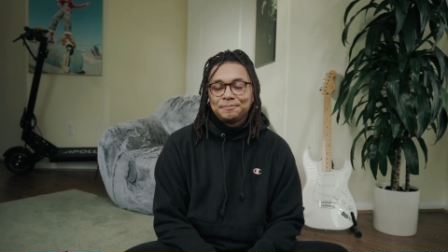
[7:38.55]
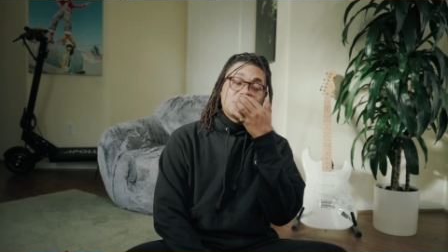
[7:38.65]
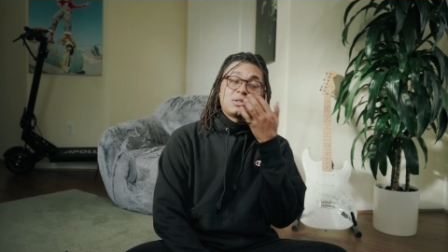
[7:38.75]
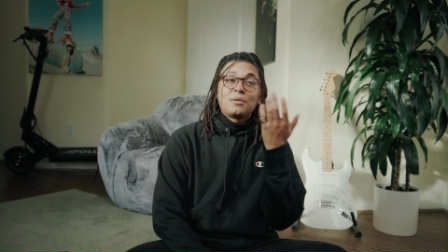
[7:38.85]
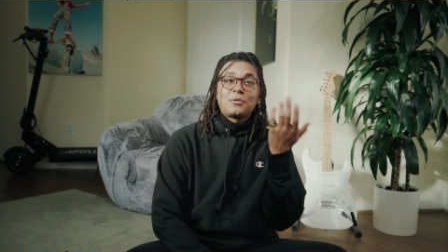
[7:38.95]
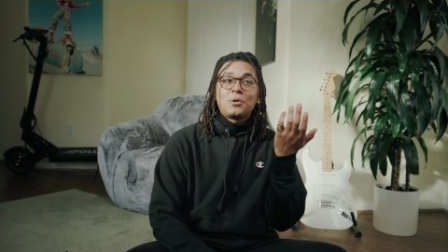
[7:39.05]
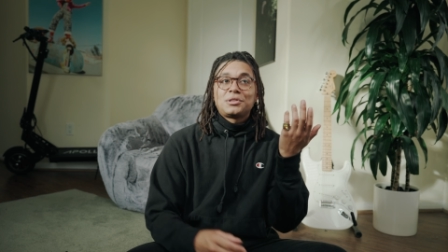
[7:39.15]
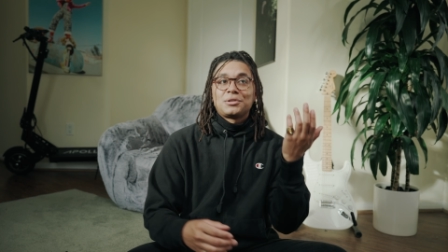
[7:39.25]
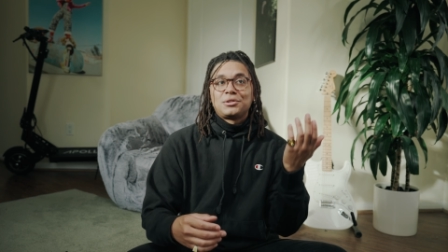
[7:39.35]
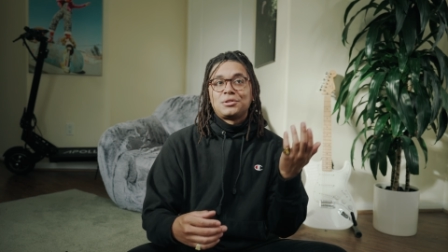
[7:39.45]
So of course
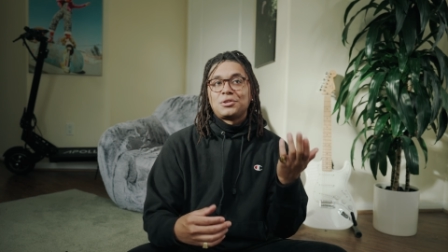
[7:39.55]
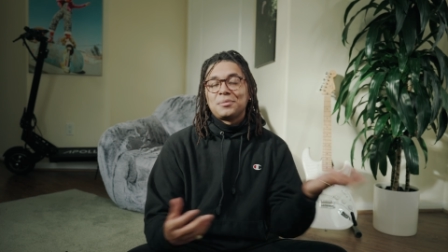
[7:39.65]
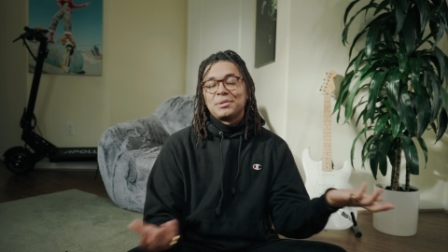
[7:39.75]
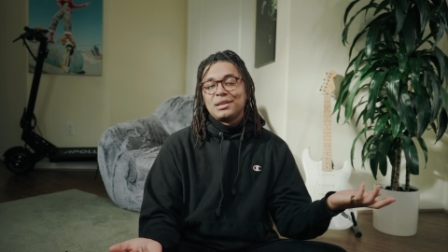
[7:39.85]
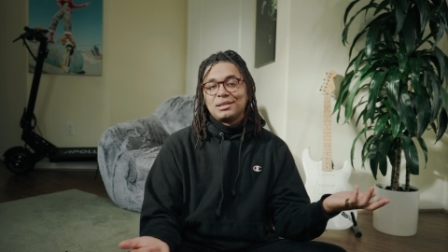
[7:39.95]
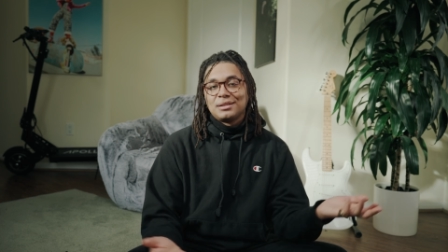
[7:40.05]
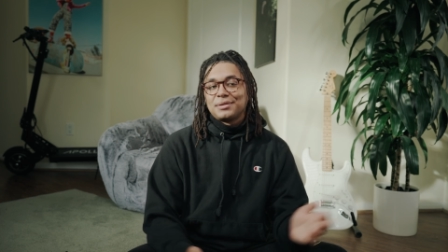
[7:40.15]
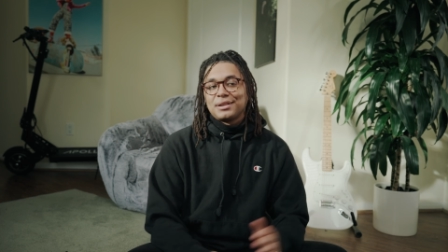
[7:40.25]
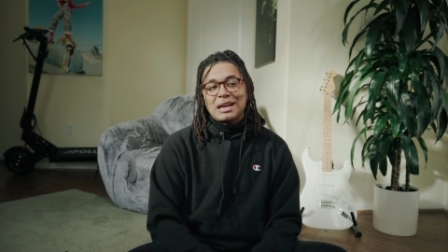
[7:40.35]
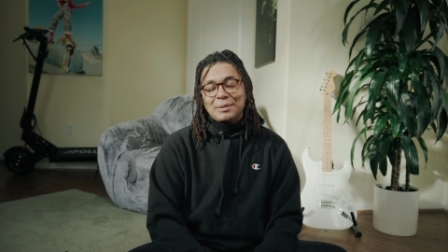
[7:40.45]
there's so many
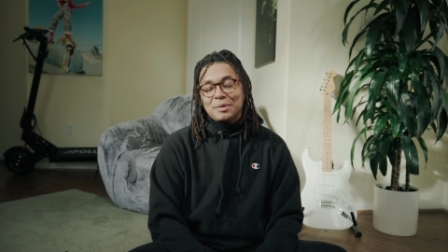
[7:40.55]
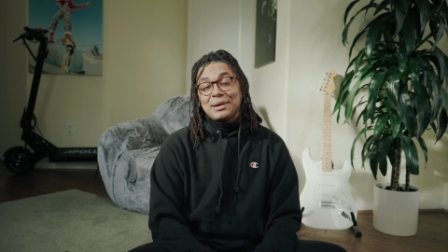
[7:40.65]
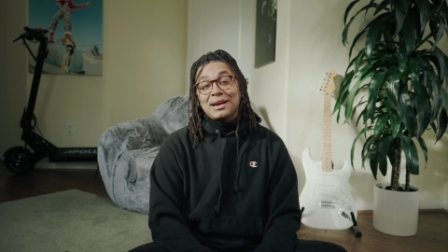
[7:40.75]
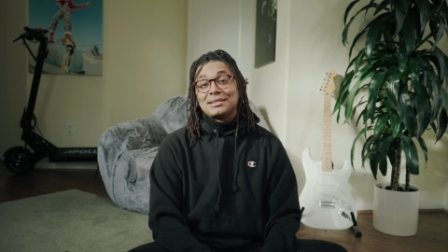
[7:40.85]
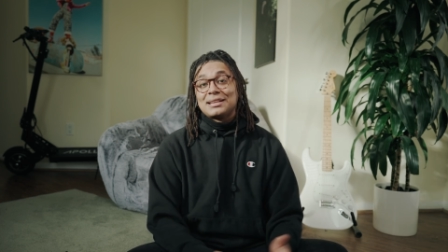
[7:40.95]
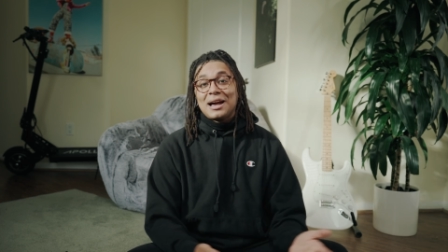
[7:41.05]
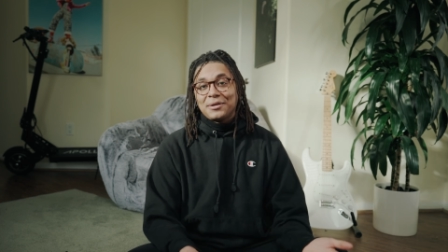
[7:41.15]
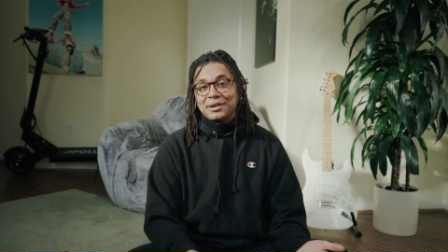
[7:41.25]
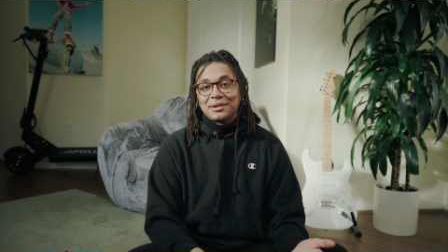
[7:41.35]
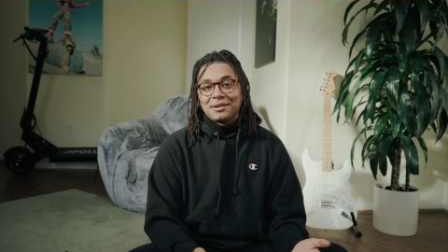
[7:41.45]
different camera bags
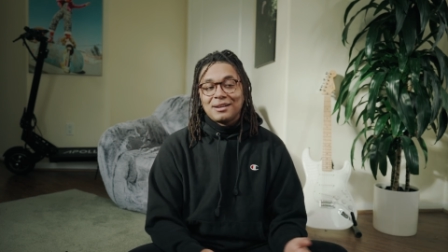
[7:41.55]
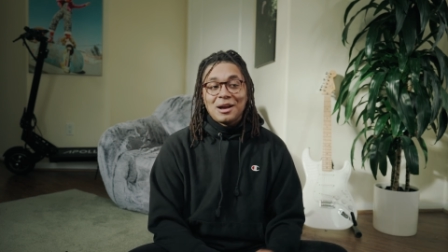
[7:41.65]
out here.